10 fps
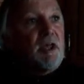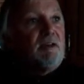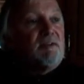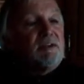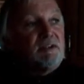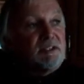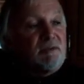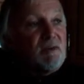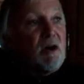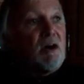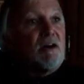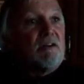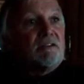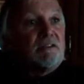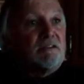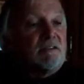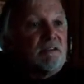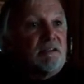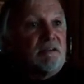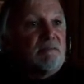evidence of art
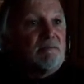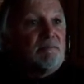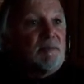than